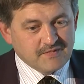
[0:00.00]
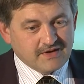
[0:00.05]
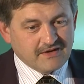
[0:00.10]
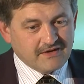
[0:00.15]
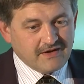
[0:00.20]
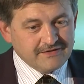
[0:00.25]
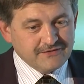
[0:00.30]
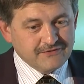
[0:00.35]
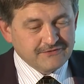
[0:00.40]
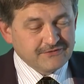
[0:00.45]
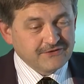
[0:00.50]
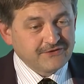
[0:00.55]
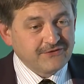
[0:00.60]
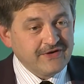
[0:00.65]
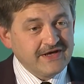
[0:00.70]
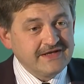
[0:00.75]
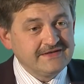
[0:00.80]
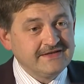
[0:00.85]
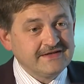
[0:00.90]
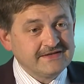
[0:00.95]
kind of
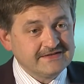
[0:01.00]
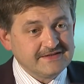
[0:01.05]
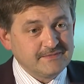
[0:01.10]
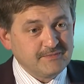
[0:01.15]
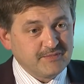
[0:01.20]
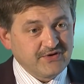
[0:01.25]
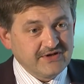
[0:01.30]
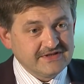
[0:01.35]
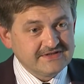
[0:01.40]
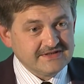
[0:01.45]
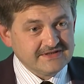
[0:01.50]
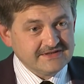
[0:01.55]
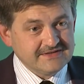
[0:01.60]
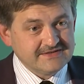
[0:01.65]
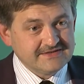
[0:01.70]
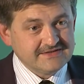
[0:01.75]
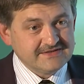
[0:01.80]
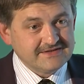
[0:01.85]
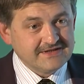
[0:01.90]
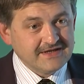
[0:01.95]
creating the
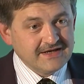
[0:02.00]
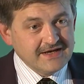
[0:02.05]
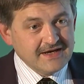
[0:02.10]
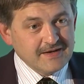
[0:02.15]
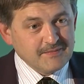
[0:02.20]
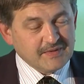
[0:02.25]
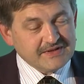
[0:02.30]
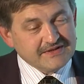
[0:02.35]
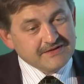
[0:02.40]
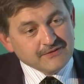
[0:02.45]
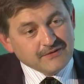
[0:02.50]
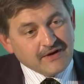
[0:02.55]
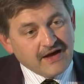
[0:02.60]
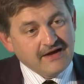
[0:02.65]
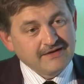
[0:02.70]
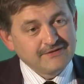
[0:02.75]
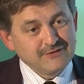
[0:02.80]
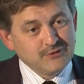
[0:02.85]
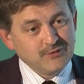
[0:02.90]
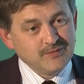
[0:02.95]
presence. But you
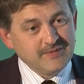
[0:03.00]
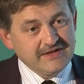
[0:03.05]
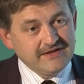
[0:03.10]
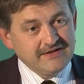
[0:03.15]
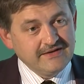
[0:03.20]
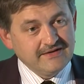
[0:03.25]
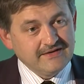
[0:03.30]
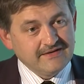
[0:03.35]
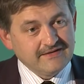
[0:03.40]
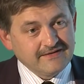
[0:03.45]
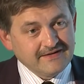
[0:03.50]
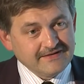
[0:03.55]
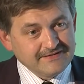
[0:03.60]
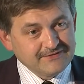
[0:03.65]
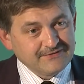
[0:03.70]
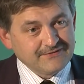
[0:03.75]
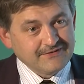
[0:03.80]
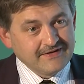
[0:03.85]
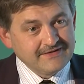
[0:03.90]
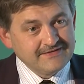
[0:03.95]
had to be here
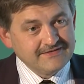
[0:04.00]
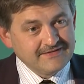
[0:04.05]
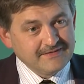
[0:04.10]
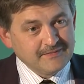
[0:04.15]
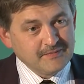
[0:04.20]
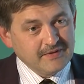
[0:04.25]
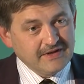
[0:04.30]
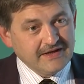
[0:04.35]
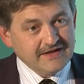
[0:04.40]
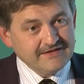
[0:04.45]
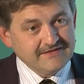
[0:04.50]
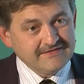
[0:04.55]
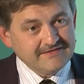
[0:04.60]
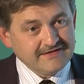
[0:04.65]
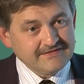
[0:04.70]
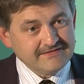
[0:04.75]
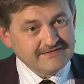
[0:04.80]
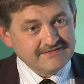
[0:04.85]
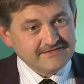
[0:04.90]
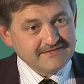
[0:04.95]
and run the place
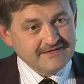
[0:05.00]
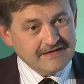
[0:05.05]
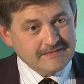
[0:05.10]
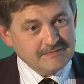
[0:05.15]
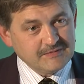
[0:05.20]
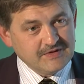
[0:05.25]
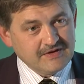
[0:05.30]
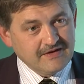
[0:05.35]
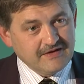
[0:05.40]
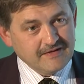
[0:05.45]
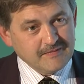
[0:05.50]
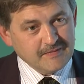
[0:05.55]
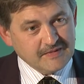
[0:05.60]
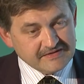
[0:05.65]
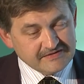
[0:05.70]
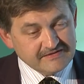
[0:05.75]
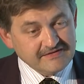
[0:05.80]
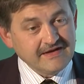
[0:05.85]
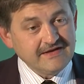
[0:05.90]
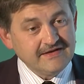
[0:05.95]
at the same time.
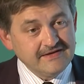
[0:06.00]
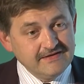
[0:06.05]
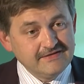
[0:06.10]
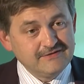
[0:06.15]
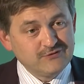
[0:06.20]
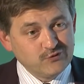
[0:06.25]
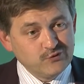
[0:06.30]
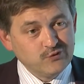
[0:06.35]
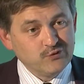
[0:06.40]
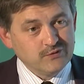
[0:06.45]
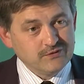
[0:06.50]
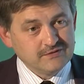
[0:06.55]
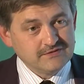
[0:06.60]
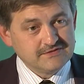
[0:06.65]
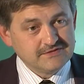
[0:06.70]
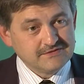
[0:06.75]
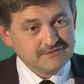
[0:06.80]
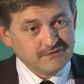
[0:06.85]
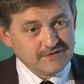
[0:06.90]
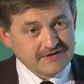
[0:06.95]
And the
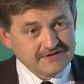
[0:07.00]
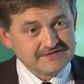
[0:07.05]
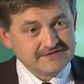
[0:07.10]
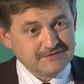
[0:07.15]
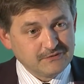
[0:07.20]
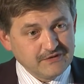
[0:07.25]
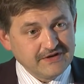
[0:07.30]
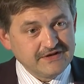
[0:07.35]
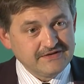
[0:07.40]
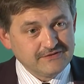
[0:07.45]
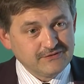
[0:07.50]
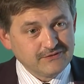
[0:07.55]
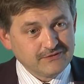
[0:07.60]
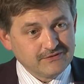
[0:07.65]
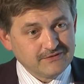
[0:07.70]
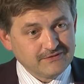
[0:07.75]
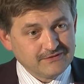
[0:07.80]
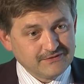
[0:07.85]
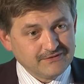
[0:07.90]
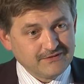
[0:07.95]
e-tools were the way
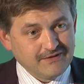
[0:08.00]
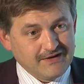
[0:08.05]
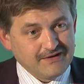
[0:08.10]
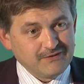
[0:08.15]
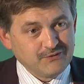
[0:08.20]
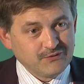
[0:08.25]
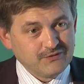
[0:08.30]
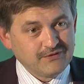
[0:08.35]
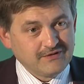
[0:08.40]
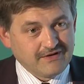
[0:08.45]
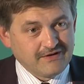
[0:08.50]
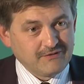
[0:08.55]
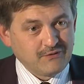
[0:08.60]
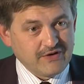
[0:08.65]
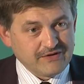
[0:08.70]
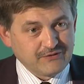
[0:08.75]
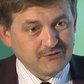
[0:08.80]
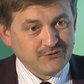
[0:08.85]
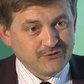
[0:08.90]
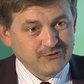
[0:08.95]
to how
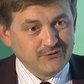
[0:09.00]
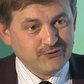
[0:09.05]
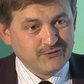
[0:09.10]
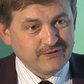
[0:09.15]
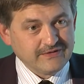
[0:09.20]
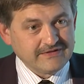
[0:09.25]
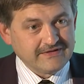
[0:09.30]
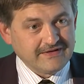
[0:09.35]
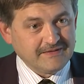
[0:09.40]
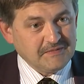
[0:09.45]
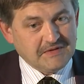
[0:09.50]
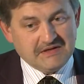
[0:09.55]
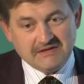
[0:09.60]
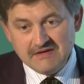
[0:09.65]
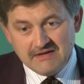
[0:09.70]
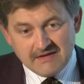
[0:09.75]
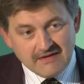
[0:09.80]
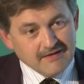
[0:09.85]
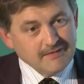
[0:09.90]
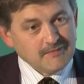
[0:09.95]
I could do it. I mean,
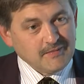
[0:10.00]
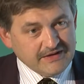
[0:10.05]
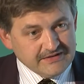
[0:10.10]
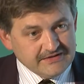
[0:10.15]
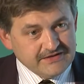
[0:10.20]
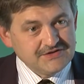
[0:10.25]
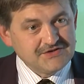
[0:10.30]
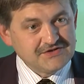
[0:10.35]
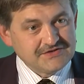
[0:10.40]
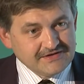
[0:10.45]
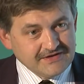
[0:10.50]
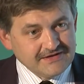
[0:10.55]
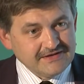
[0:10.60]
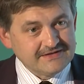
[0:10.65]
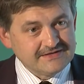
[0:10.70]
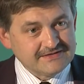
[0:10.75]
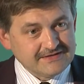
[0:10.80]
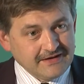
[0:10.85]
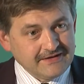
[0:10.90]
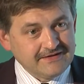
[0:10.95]
by
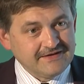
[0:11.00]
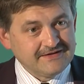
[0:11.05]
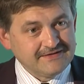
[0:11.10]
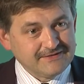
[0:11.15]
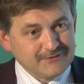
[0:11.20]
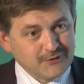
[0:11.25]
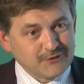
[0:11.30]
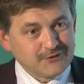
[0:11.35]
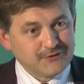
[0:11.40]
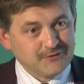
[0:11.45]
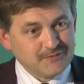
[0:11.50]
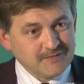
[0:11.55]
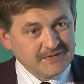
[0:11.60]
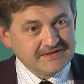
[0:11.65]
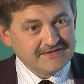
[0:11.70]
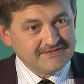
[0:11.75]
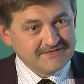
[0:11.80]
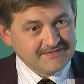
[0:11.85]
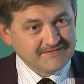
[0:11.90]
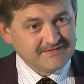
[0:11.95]
digitally signing
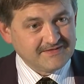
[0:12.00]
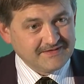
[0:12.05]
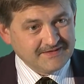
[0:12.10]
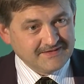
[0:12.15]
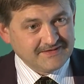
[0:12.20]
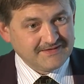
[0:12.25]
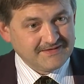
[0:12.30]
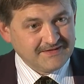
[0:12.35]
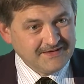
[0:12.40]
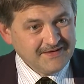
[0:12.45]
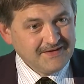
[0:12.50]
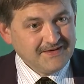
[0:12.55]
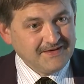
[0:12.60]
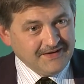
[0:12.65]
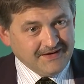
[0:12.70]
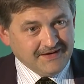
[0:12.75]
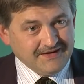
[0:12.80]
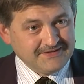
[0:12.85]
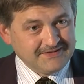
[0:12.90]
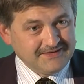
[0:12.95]
documents
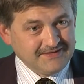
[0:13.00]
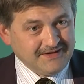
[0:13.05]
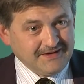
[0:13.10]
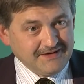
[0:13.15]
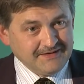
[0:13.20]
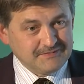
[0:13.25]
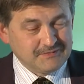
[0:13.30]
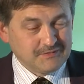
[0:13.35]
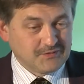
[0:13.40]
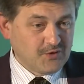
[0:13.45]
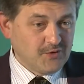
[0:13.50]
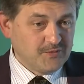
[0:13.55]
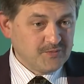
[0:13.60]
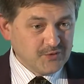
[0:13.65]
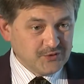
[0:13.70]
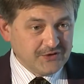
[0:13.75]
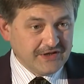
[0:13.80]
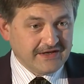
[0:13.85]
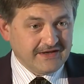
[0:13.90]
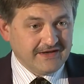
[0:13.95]
and
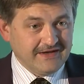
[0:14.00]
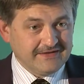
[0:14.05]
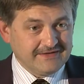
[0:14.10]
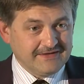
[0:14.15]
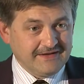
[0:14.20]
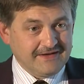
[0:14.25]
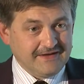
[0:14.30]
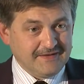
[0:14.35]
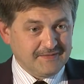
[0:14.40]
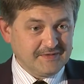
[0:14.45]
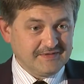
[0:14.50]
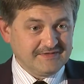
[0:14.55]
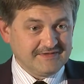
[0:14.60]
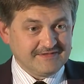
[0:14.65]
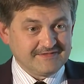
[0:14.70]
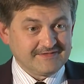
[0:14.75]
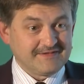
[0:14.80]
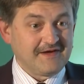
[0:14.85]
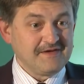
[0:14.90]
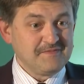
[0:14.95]
communicating. I mean, the
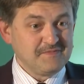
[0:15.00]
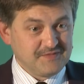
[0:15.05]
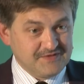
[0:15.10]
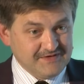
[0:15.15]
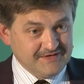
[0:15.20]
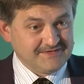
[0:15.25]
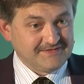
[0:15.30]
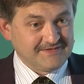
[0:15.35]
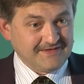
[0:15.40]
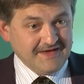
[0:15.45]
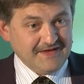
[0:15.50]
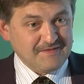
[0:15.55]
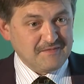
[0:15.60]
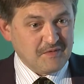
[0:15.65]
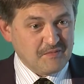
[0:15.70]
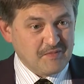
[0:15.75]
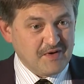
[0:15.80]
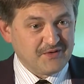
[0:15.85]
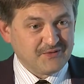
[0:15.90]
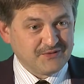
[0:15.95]
Skype just came
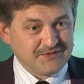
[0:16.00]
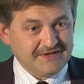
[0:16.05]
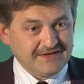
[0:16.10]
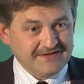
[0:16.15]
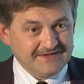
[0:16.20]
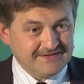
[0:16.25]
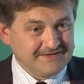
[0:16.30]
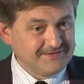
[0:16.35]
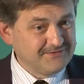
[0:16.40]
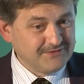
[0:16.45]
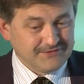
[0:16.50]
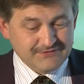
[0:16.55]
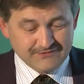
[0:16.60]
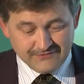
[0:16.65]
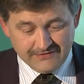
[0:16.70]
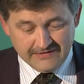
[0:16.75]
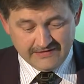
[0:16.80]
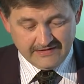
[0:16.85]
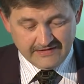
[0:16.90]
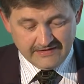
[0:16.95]
about, and it was
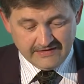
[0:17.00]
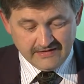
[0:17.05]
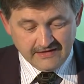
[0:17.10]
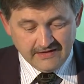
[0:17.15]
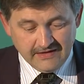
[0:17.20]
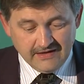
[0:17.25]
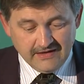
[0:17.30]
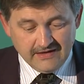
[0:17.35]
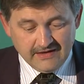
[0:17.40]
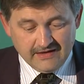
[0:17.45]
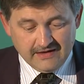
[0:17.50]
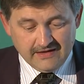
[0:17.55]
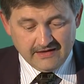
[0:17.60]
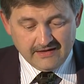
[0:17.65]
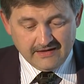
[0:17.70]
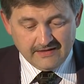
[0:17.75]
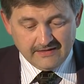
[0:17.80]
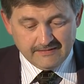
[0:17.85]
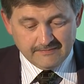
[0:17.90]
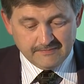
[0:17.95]
really
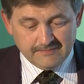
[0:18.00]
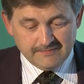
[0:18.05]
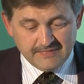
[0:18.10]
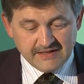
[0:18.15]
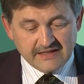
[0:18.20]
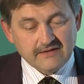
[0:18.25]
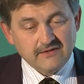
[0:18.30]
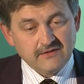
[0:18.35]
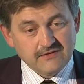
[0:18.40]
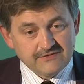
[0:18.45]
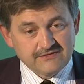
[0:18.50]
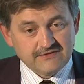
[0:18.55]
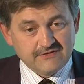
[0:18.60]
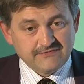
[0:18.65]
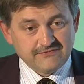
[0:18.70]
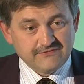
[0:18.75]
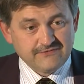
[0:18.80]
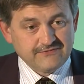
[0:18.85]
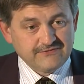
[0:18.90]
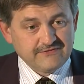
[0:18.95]
because
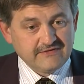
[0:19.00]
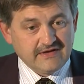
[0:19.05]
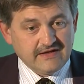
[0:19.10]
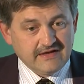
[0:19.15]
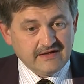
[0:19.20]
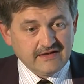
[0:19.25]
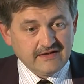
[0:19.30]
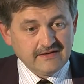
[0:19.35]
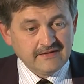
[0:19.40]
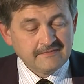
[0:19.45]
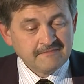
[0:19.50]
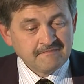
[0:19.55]
of the